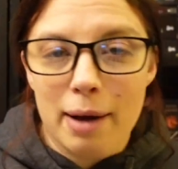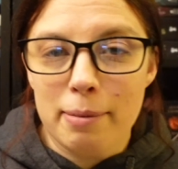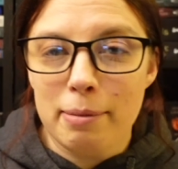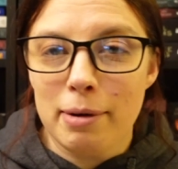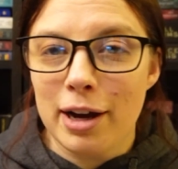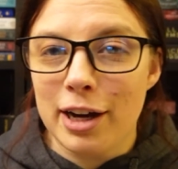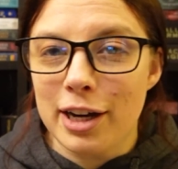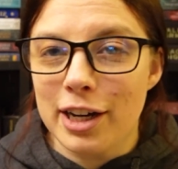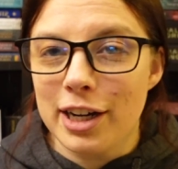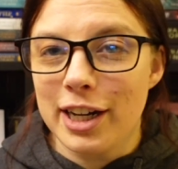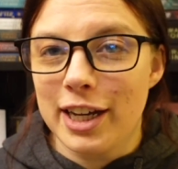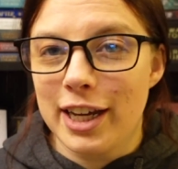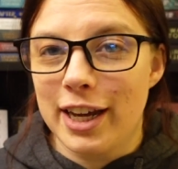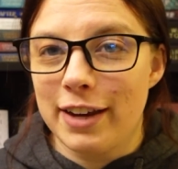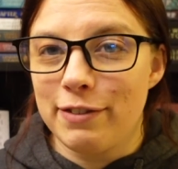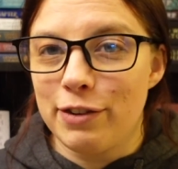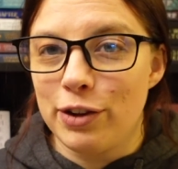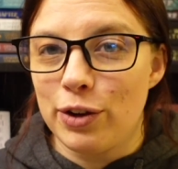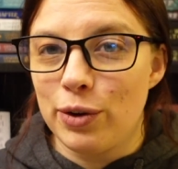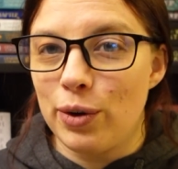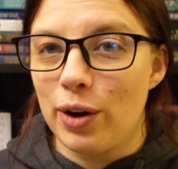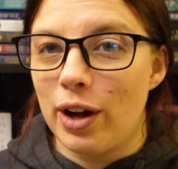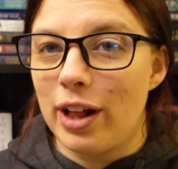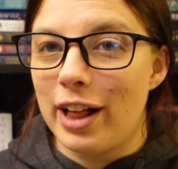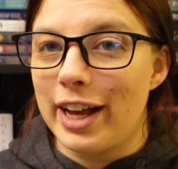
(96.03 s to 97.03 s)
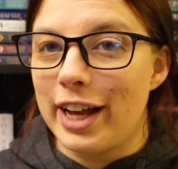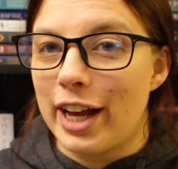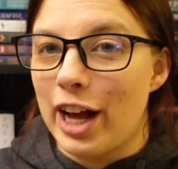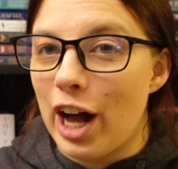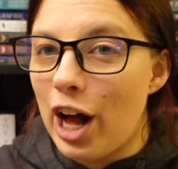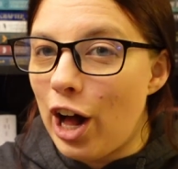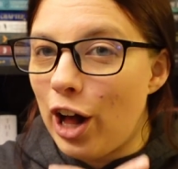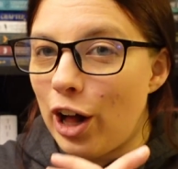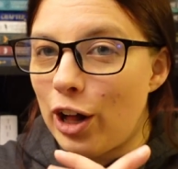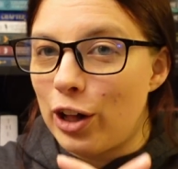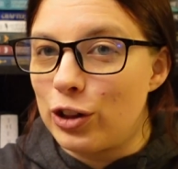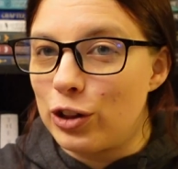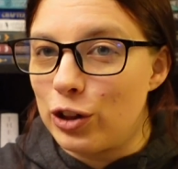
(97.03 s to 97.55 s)
I'm not gonna give you like
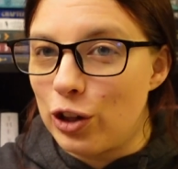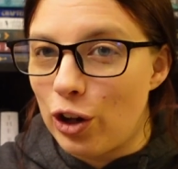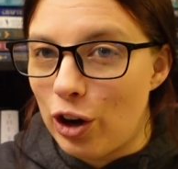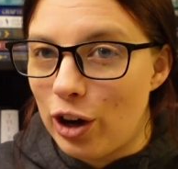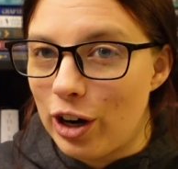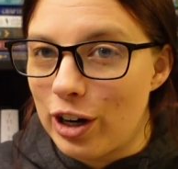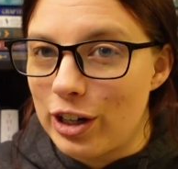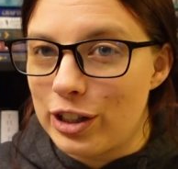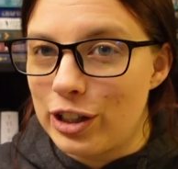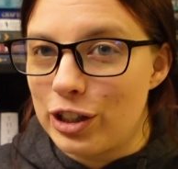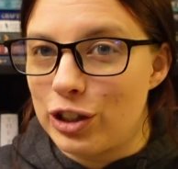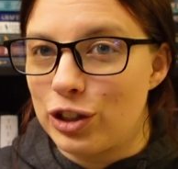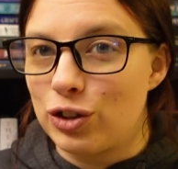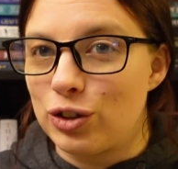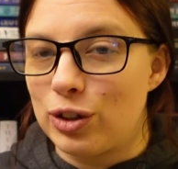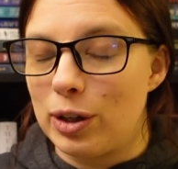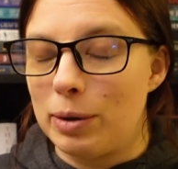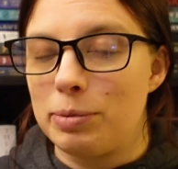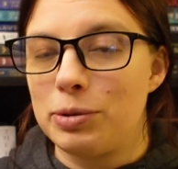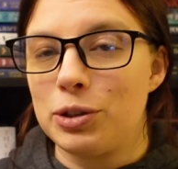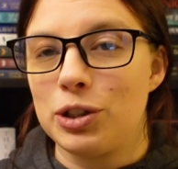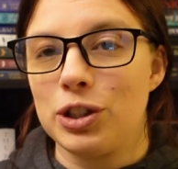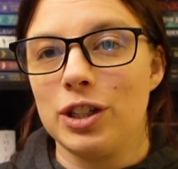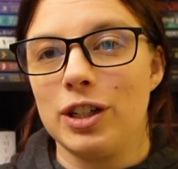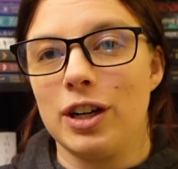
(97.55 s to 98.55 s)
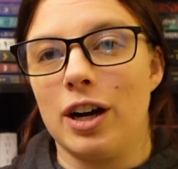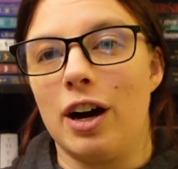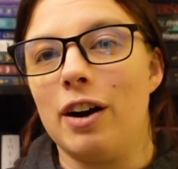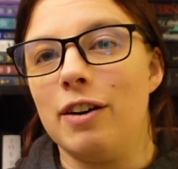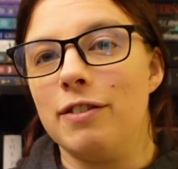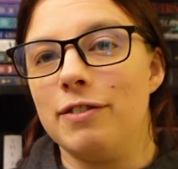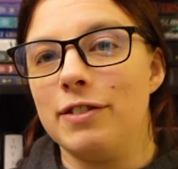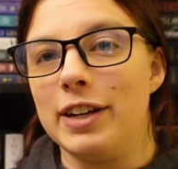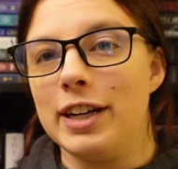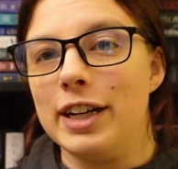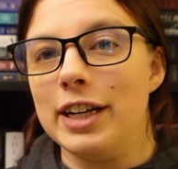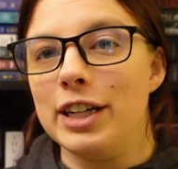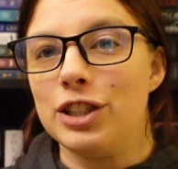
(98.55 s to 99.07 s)
a long description
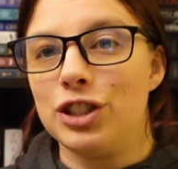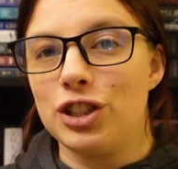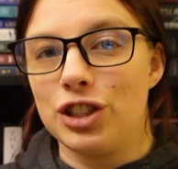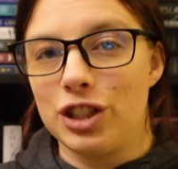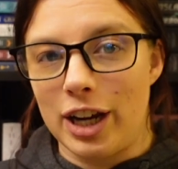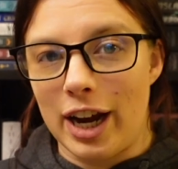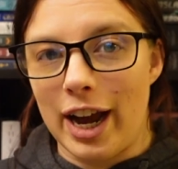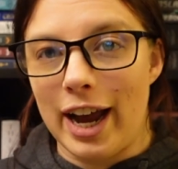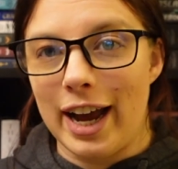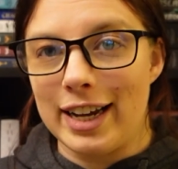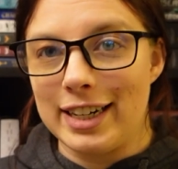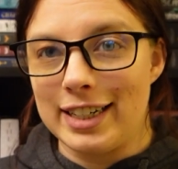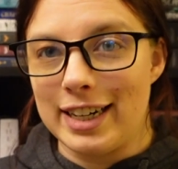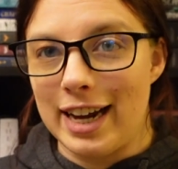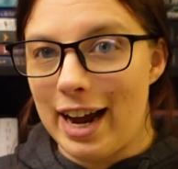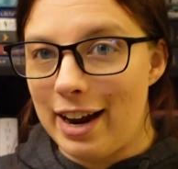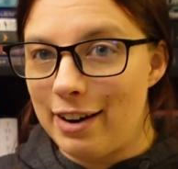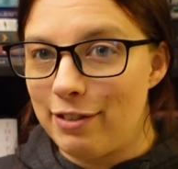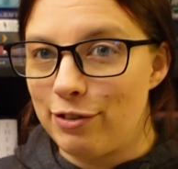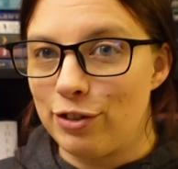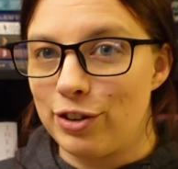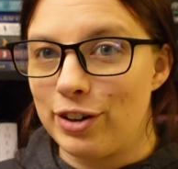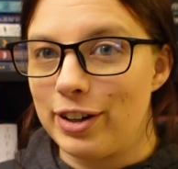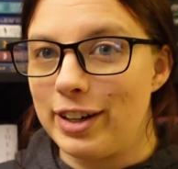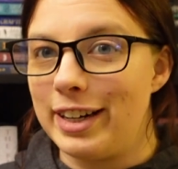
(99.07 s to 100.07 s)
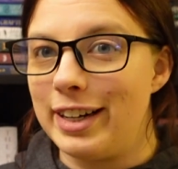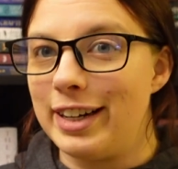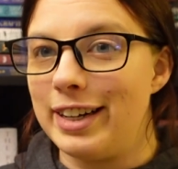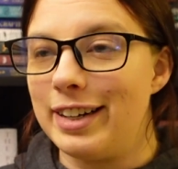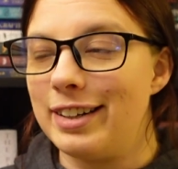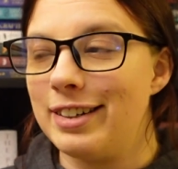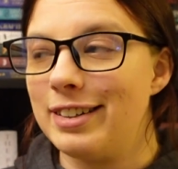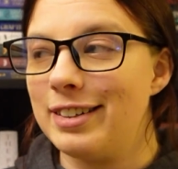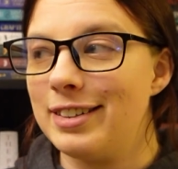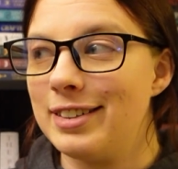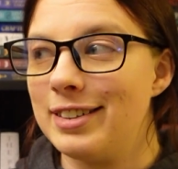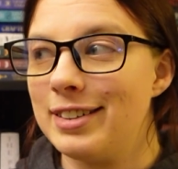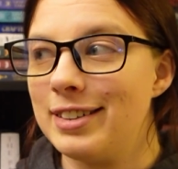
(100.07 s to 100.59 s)
of each and every
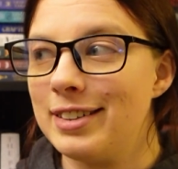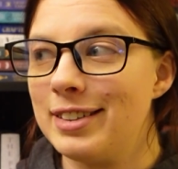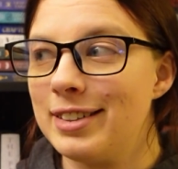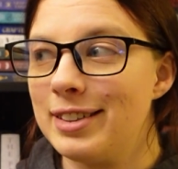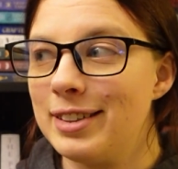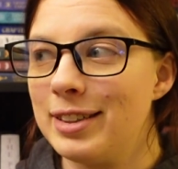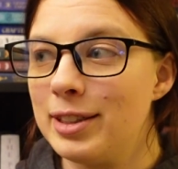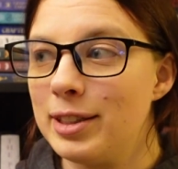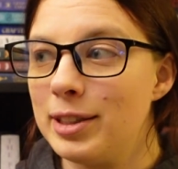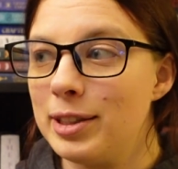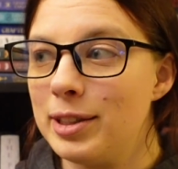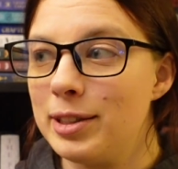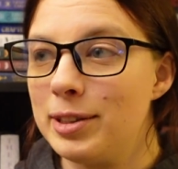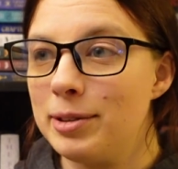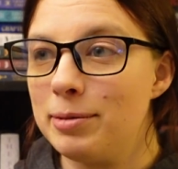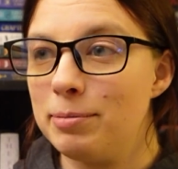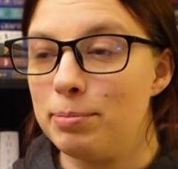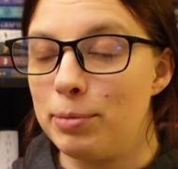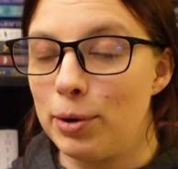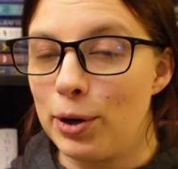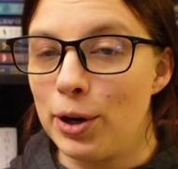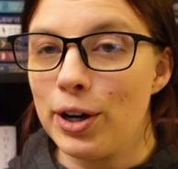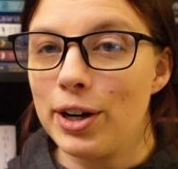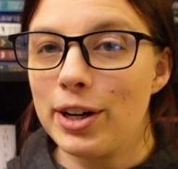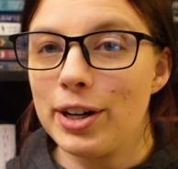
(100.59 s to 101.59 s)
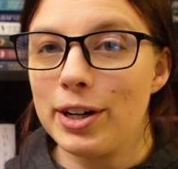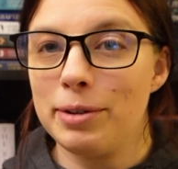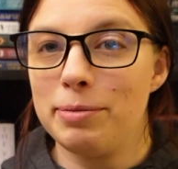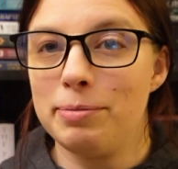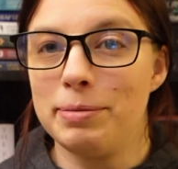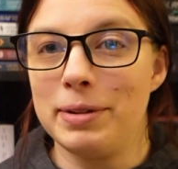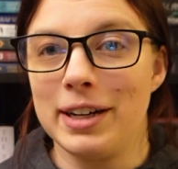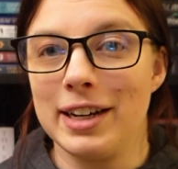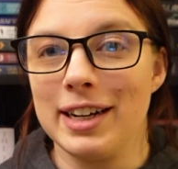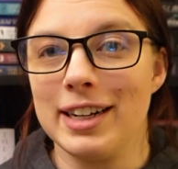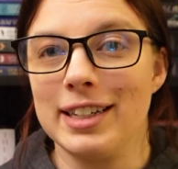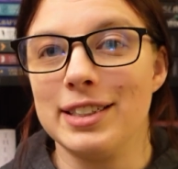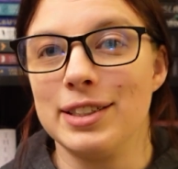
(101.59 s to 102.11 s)
book
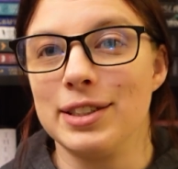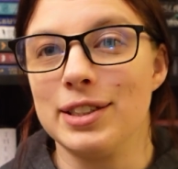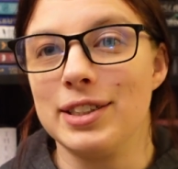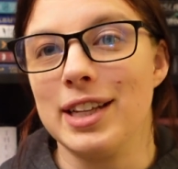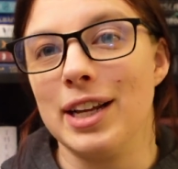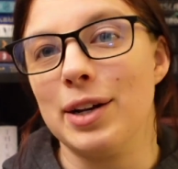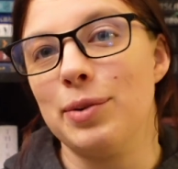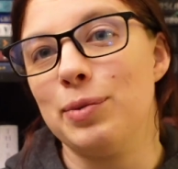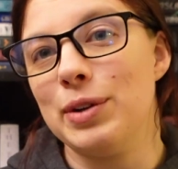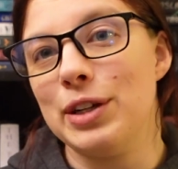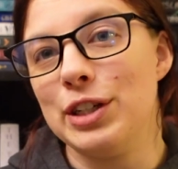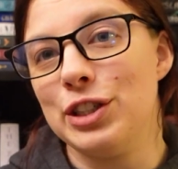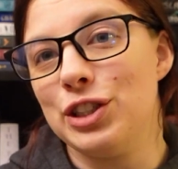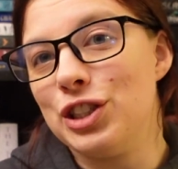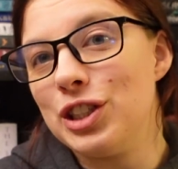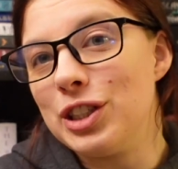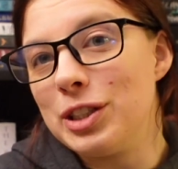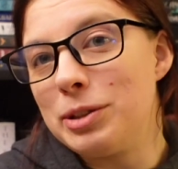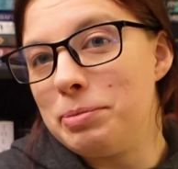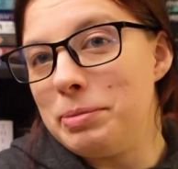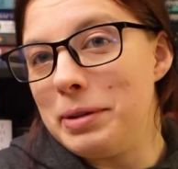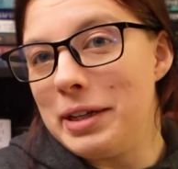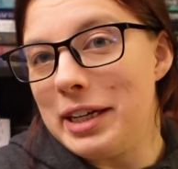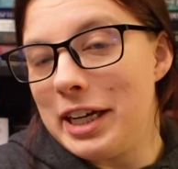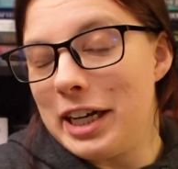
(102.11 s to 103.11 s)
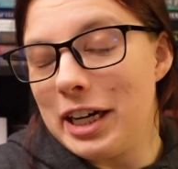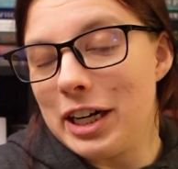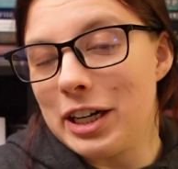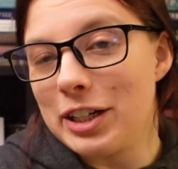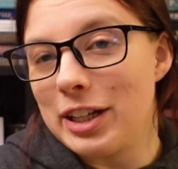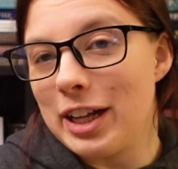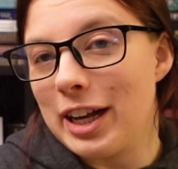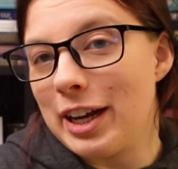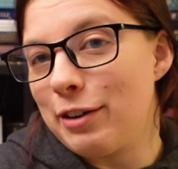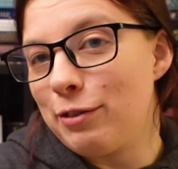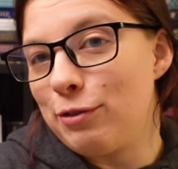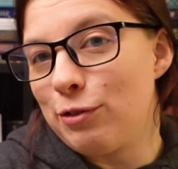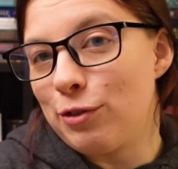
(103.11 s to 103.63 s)
because then we'd just be here
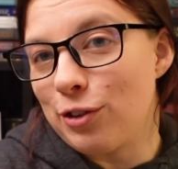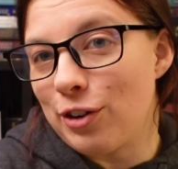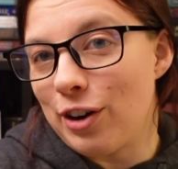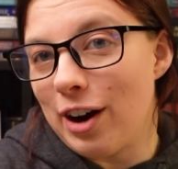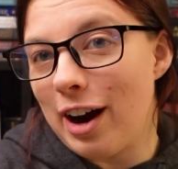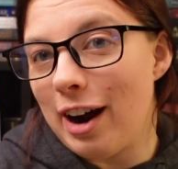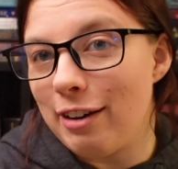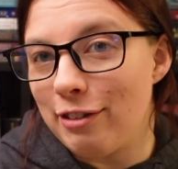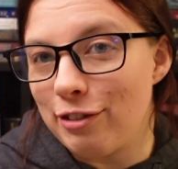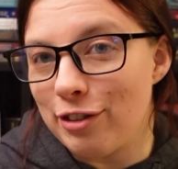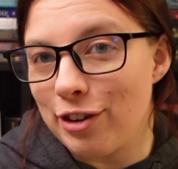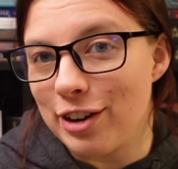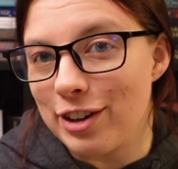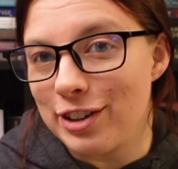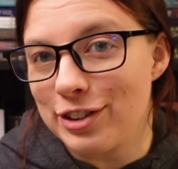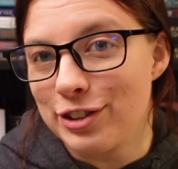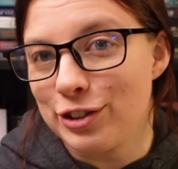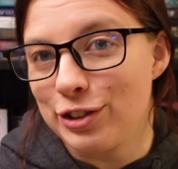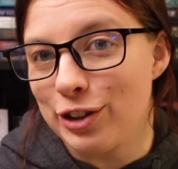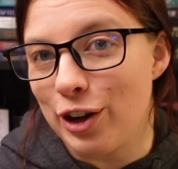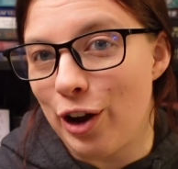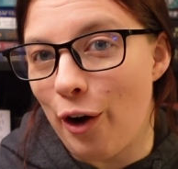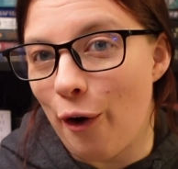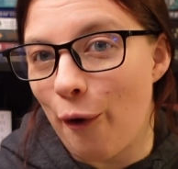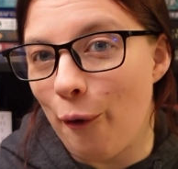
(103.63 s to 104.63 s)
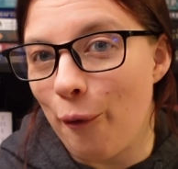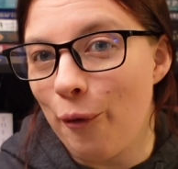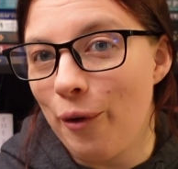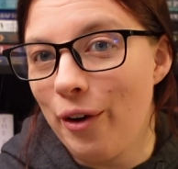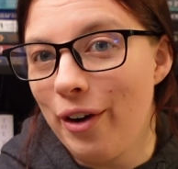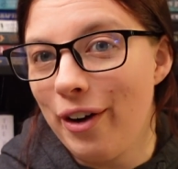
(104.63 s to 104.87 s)
like forever, so